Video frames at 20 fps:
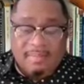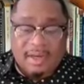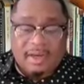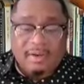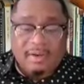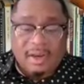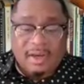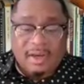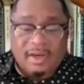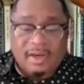
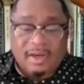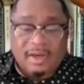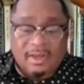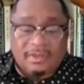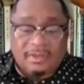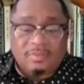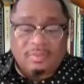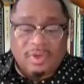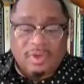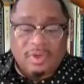But at
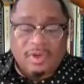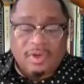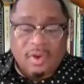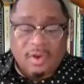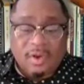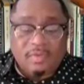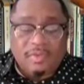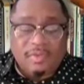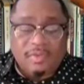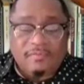least we
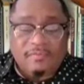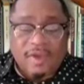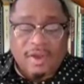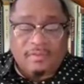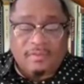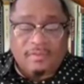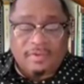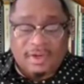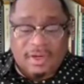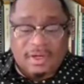know the
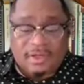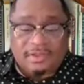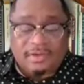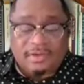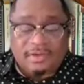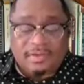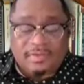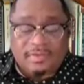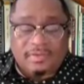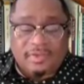
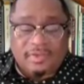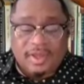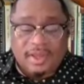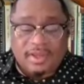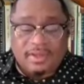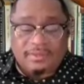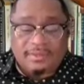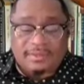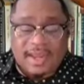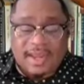foundational
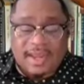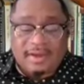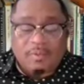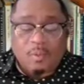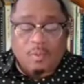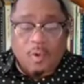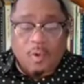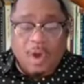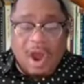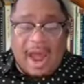things
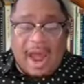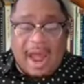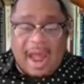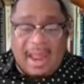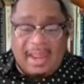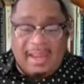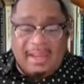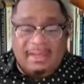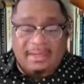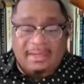and
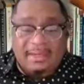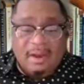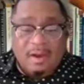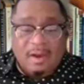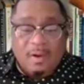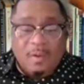why